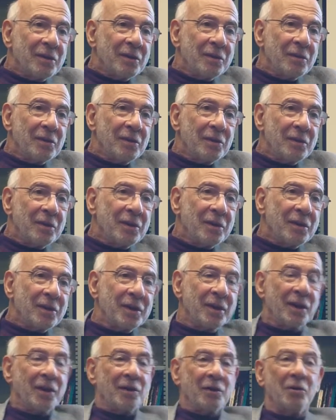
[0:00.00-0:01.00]
I didn't know
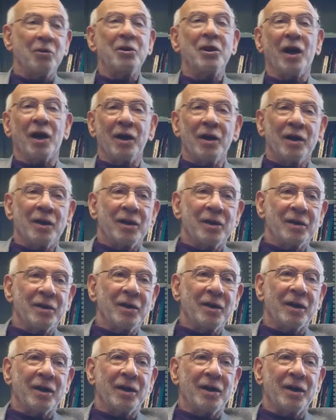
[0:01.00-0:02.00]
that. Yeah. Oh, yeah. I, I, know like all yeah.